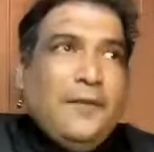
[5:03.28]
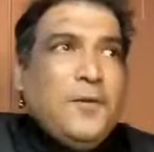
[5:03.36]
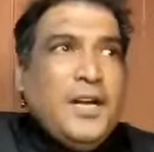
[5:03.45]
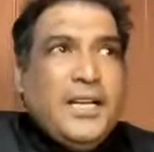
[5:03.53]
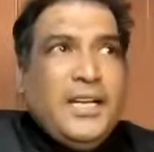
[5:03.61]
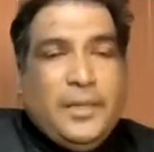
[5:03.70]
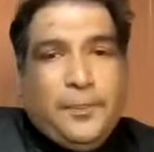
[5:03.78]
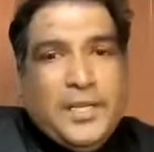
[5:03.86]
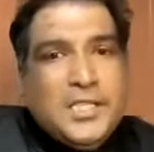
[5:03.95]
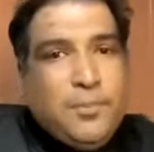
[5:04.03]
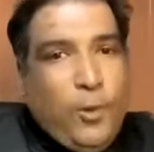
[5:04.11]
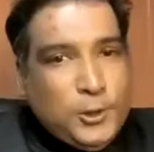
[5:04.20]
definitely
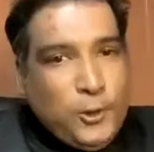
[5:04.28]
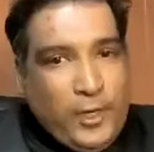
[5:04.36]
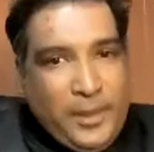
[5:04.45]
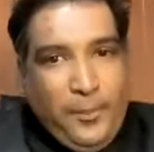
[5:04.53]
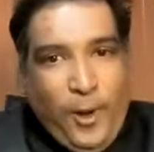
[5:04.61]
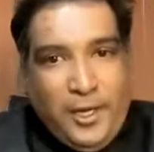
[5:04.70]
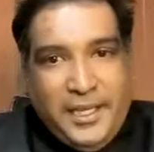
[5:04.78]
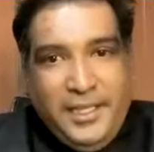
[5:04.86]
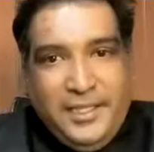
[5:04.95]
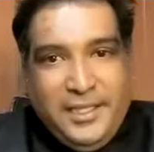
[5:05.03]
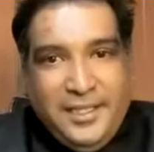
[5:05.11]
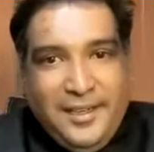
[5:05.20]
depends. Both are important.